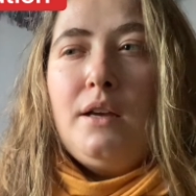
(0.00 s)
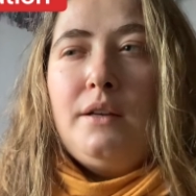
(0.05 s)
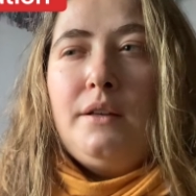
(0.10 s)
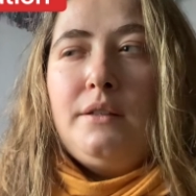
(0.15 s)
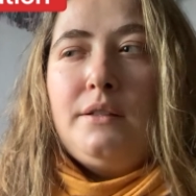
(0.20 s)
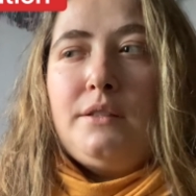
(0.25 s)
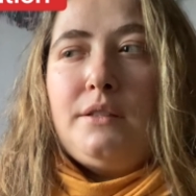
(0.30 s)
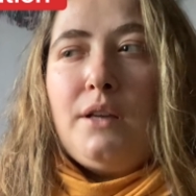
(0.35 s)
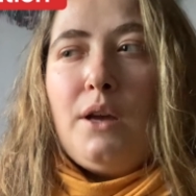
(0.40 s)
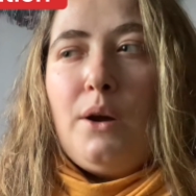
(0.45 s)

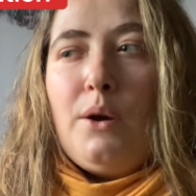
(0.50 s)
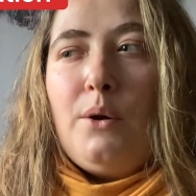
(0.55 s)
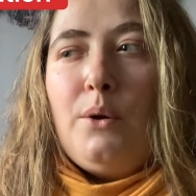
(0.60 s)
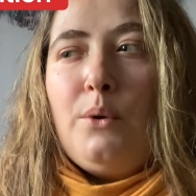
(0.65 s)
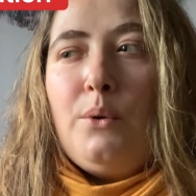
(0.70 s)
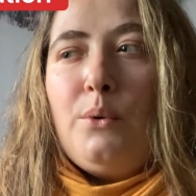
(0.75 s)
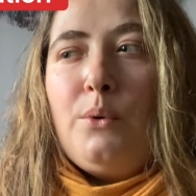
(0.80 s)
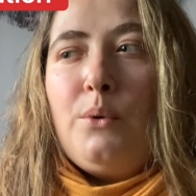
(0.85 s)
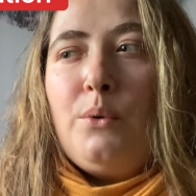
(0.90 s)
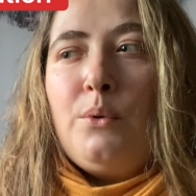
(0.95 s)

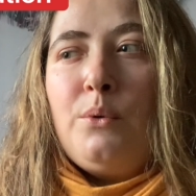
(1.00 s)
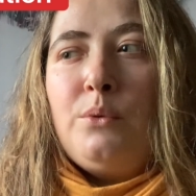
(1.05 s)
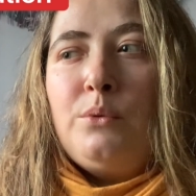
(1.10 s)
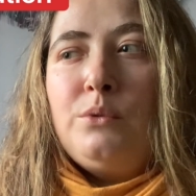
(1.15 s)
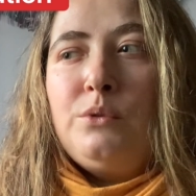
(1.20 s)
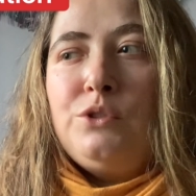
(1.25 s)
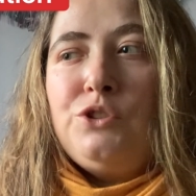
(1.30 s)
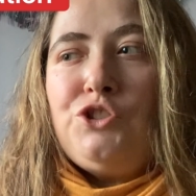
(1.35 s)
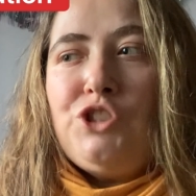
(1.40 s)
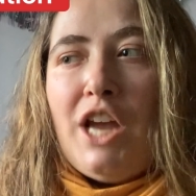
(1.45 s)
So
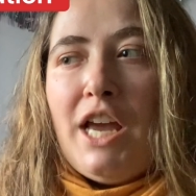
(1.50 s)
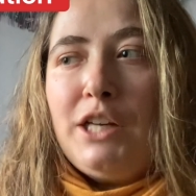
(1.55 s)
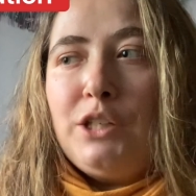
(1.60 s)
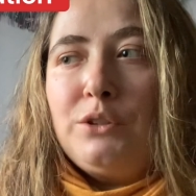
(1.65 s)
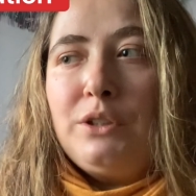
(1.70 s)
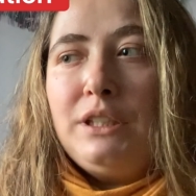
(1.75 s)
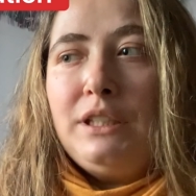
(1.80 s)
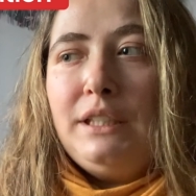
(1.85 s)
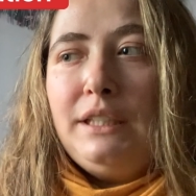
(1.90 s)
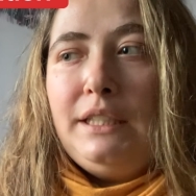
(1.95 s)

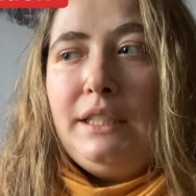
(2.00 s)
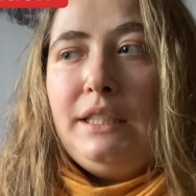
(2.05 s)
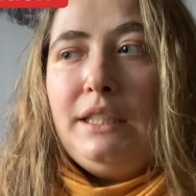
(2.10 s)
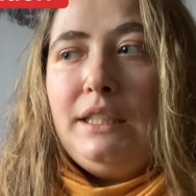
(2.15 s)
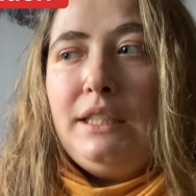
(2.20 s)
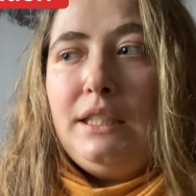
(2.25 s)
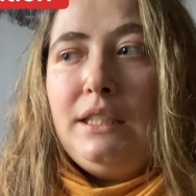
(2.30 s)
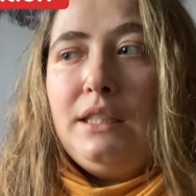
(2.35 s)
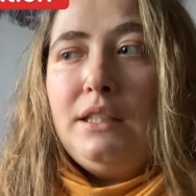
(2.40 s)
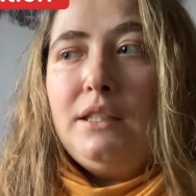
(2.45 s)

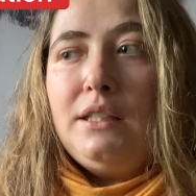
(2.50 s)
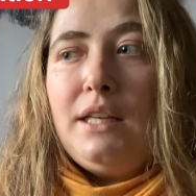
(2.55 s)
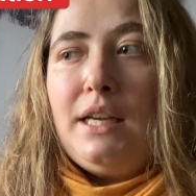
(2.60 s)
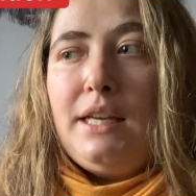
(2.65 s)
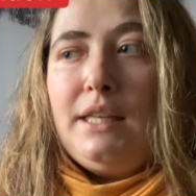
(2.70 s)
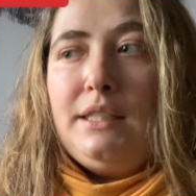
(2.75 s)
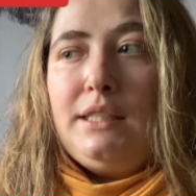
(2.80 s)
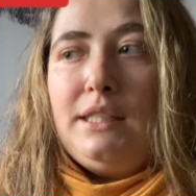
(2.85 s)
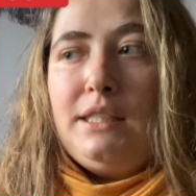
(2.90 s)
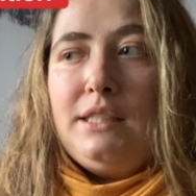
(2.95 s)
generally,
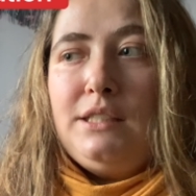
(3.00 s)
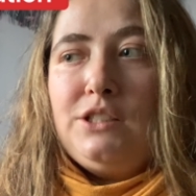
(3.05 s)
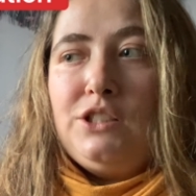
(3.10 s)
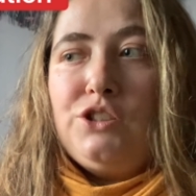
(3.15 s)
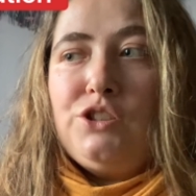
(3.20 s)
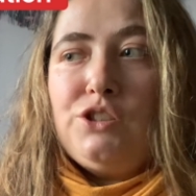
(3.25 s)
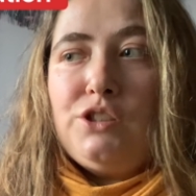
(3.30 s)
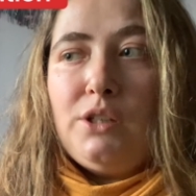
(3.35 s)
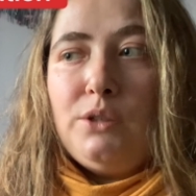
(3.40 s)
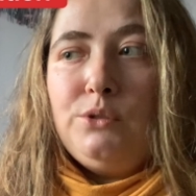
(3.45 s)
it is
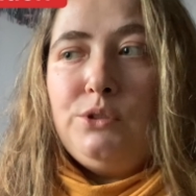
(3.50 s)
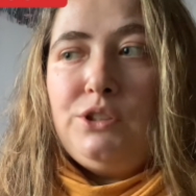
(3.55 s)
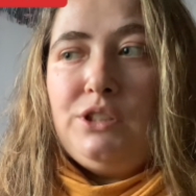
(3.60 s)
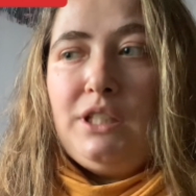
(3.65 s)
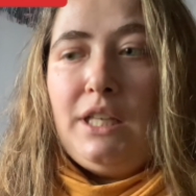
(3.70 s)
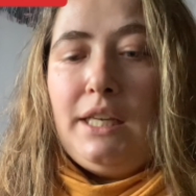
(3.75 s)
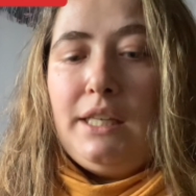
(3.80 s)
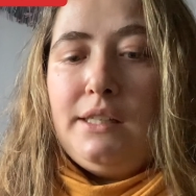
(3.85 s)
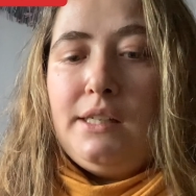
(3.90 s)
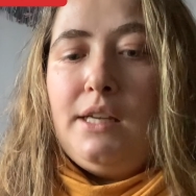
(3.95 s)

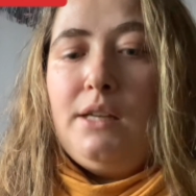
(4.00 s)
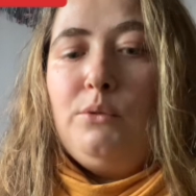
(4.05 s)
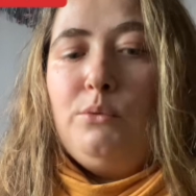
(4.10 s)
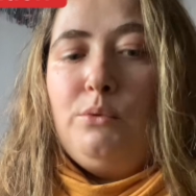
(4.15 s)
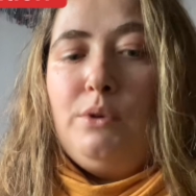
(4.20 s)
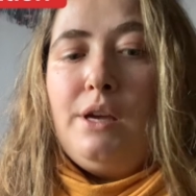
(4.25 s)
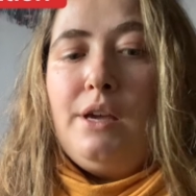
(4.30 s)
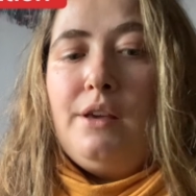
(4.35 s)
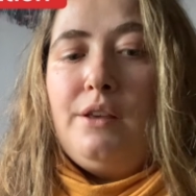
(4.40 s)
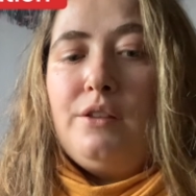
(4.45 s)
associated
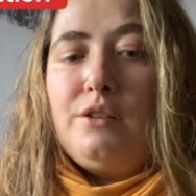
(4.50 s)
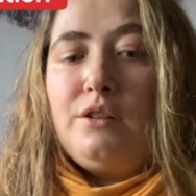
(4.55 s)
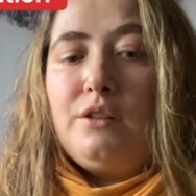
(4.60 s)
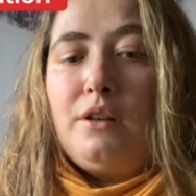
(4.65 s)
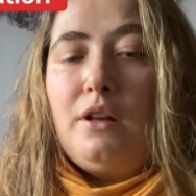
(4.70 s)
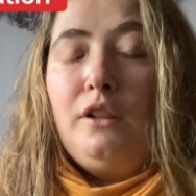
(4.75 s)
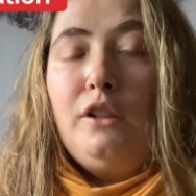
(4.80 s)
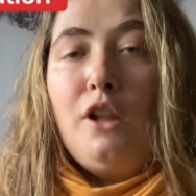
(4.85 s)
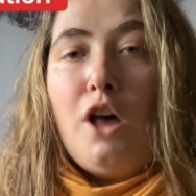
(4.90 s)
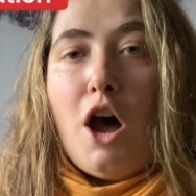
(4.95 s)
with
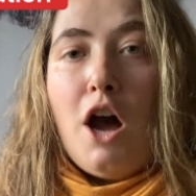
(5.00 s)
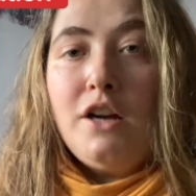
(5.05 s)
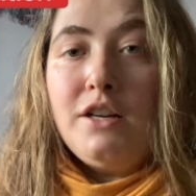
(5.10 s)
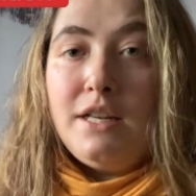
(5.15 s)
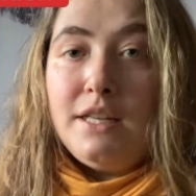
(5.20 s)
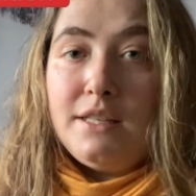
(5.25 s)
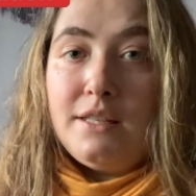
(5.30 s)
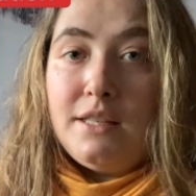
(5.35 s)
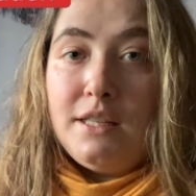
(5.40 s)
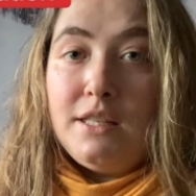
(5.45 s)
long
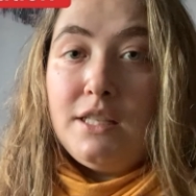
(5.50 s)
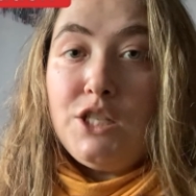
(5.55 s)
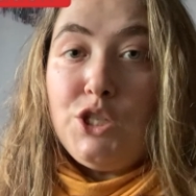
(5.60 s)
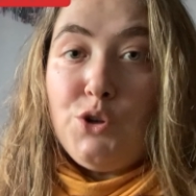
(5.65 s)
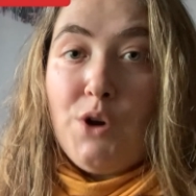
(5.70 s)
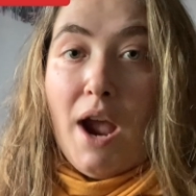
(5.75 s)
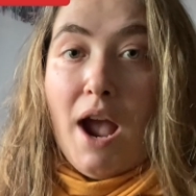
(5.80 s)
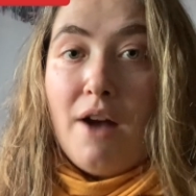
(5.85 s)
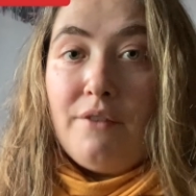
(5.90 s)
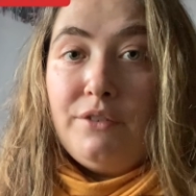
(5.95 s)
distance
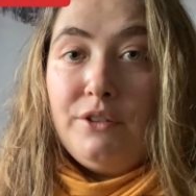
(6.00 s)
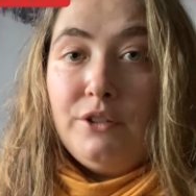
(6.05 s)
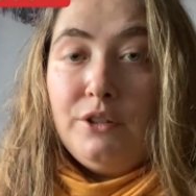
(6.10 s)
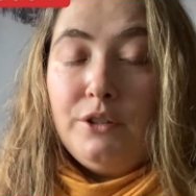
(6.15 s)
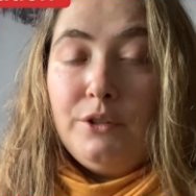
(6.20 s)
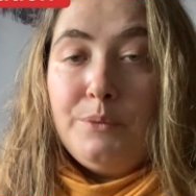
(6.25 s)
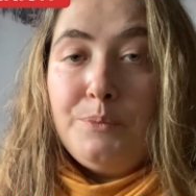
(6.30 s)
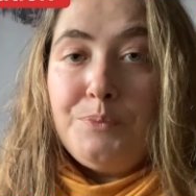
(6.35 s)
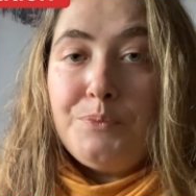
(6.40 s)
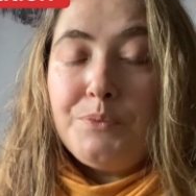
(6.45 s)

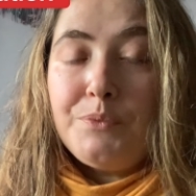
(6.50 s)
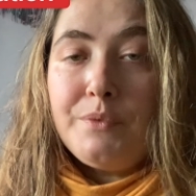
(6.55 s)
travel.